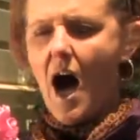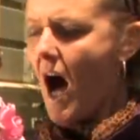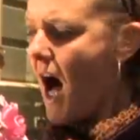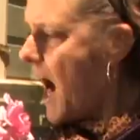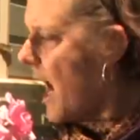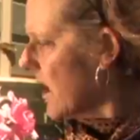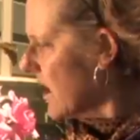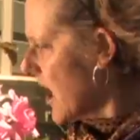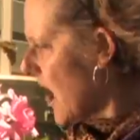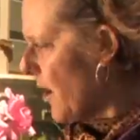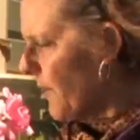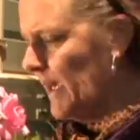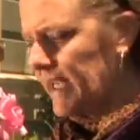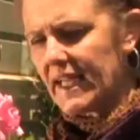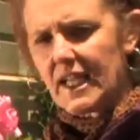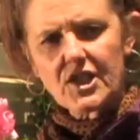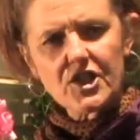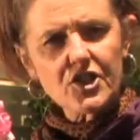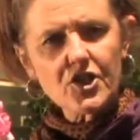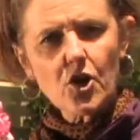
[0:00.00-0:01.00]
I'll go in
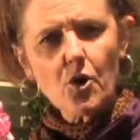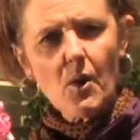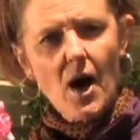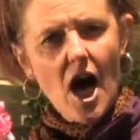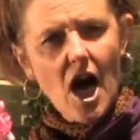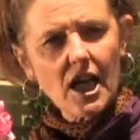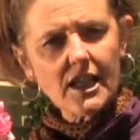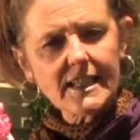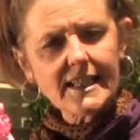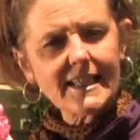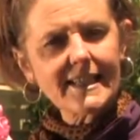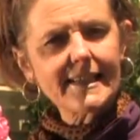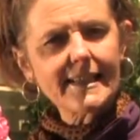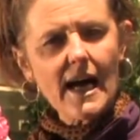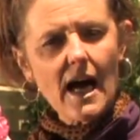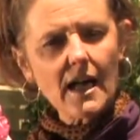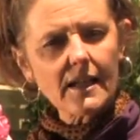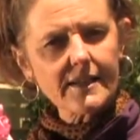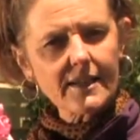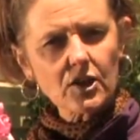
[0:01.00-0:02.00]
and do a,
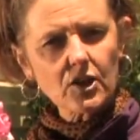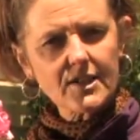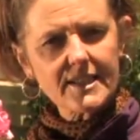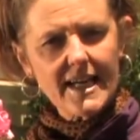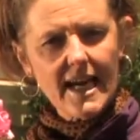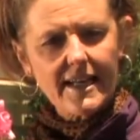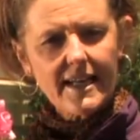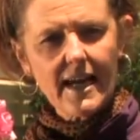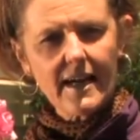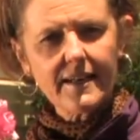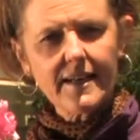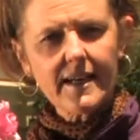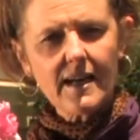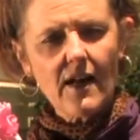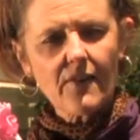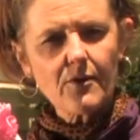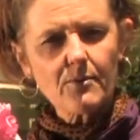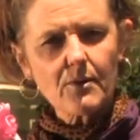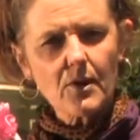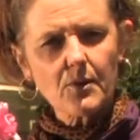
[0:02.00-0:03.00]
a little deadheading
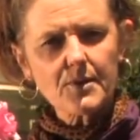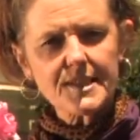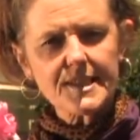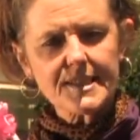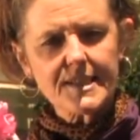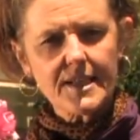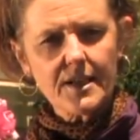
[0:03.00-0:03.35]
on the roses